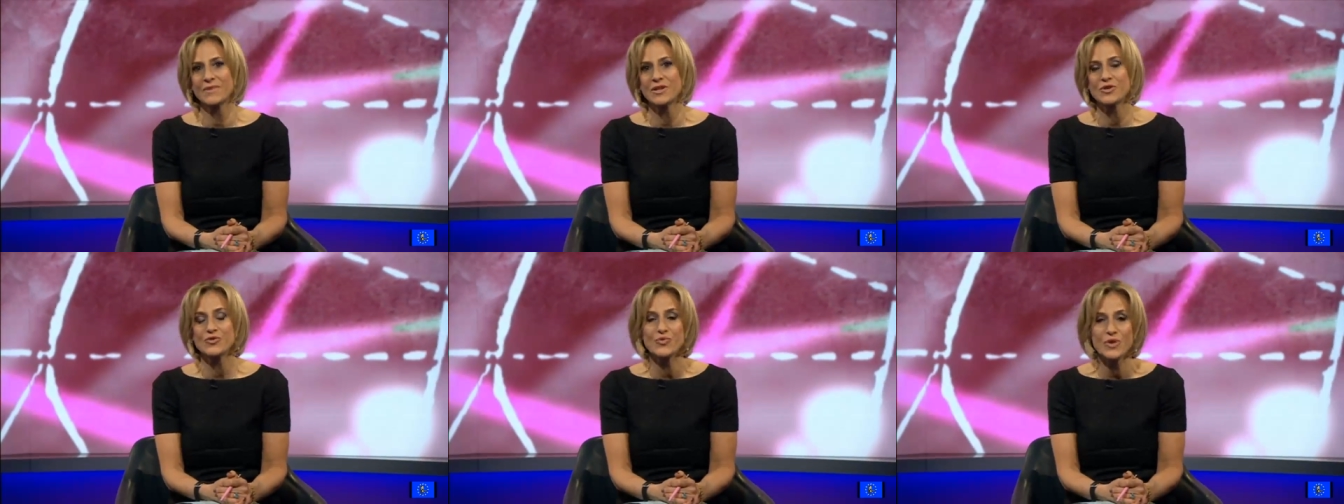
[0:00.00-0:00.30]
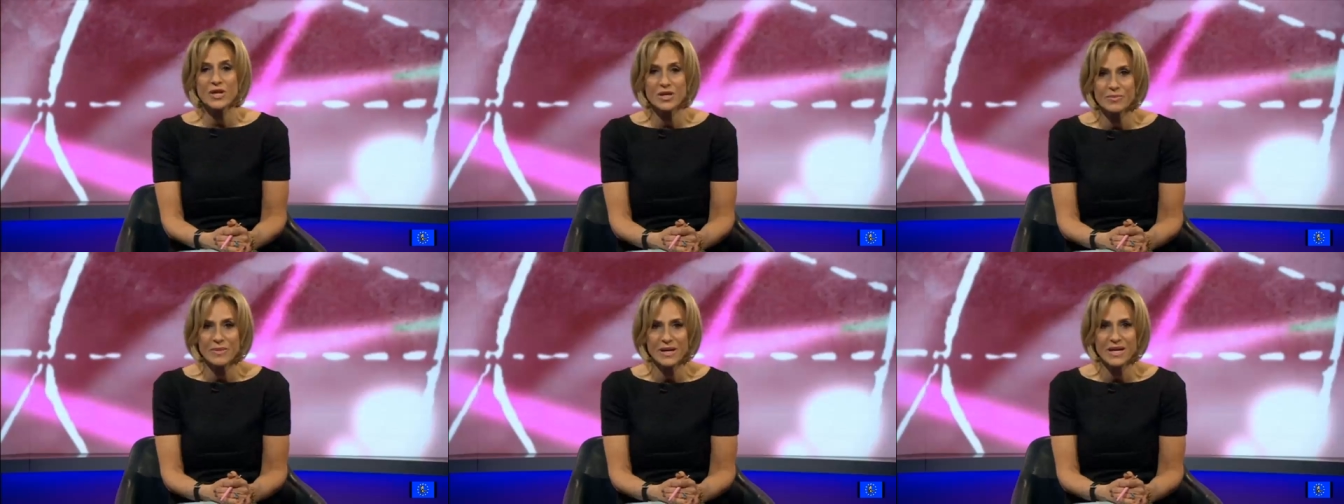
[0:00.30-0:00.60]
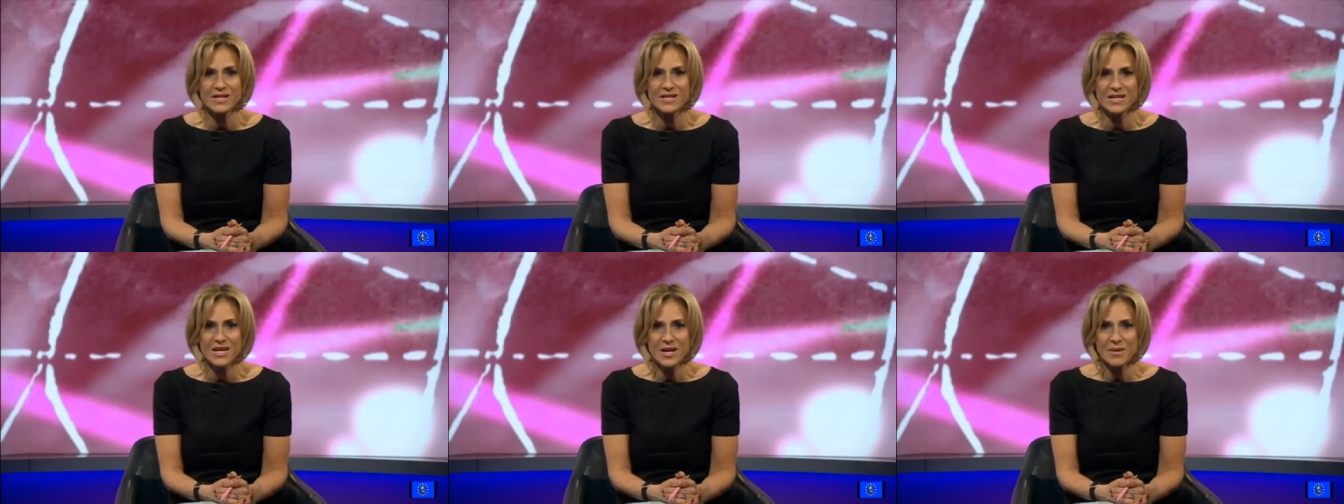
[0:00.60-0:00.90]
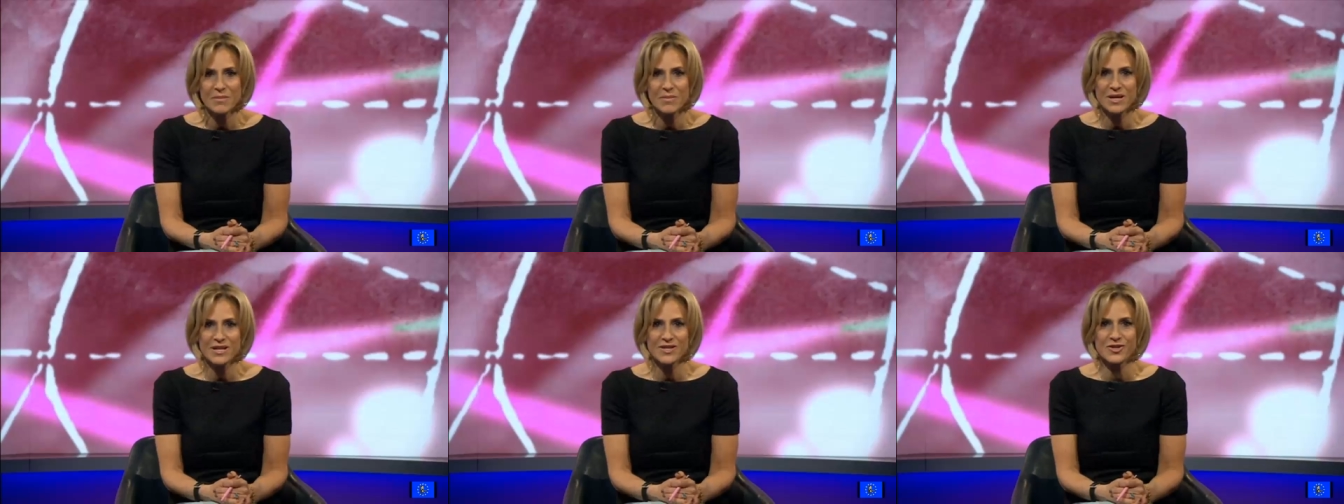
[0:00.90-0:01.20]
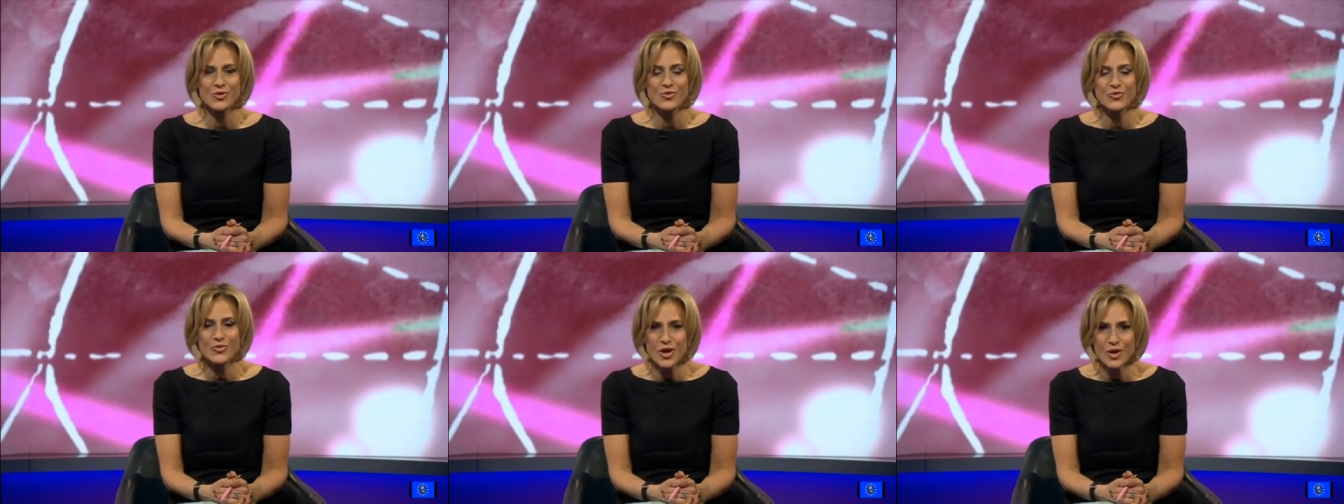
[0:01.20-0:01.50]
It's real meat, but
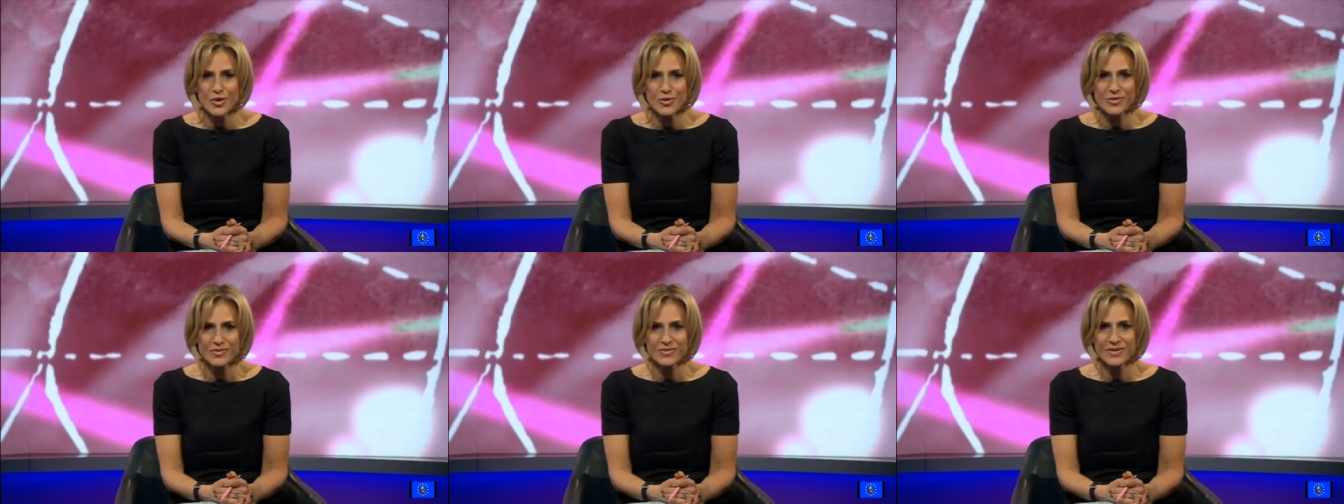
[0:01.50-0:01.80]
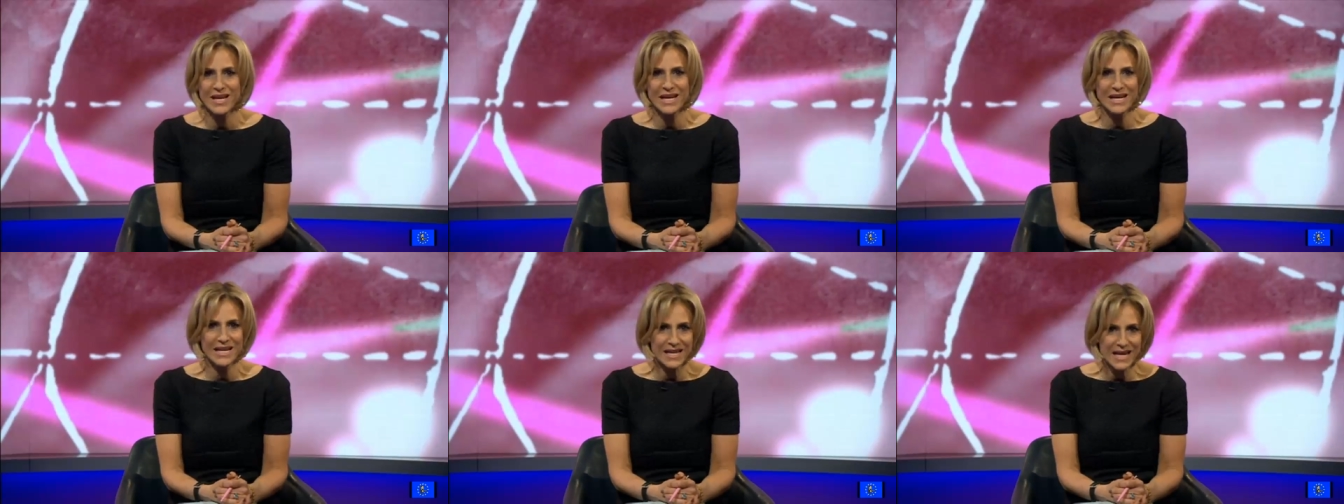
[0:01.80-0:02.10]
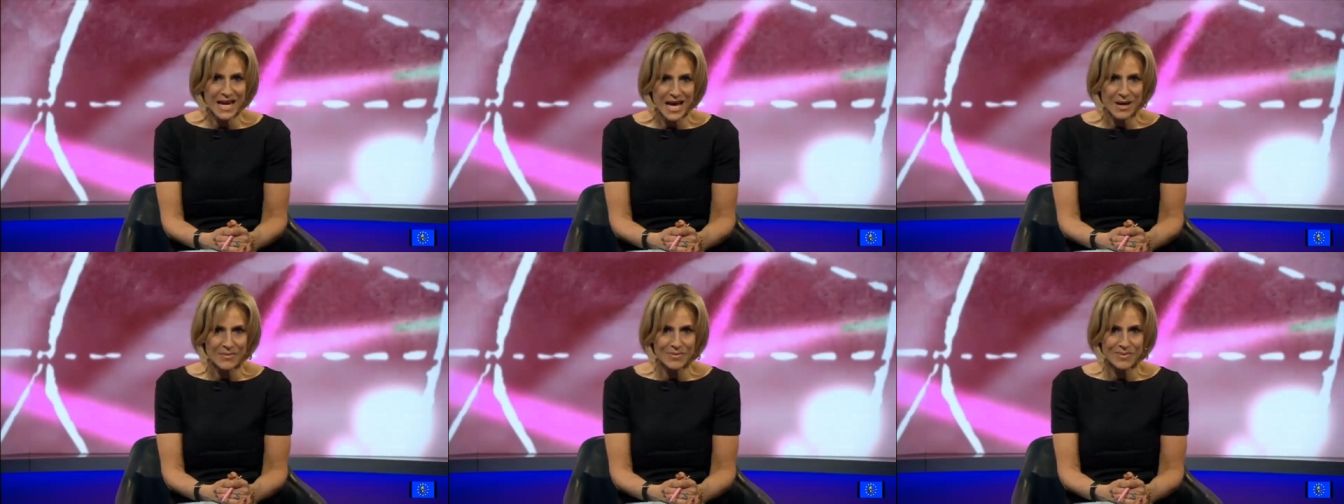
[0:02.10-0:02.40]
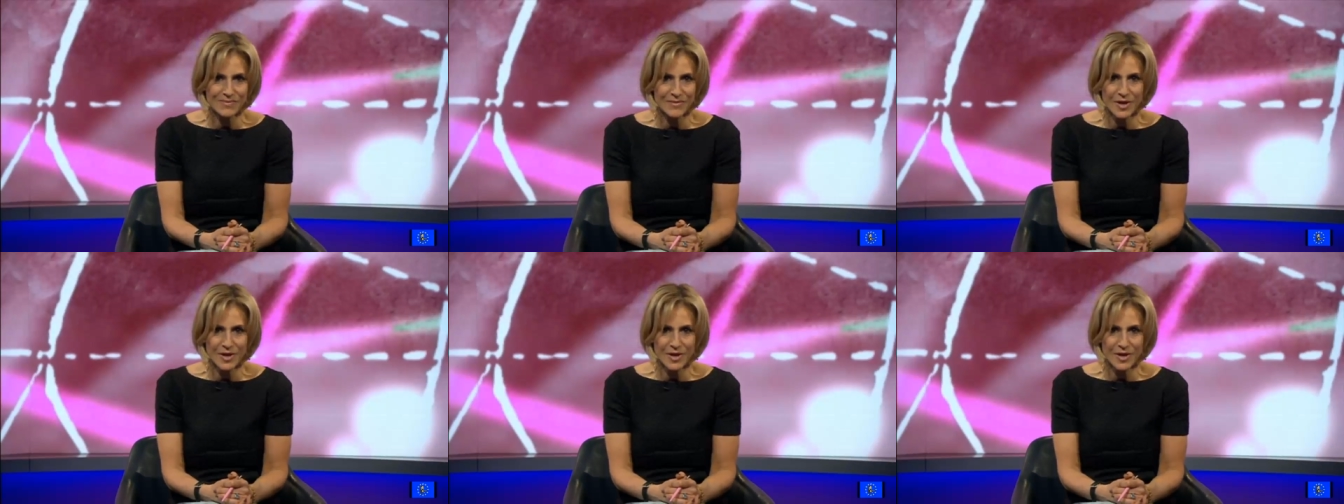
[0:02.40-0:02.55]
it's grown in a lab.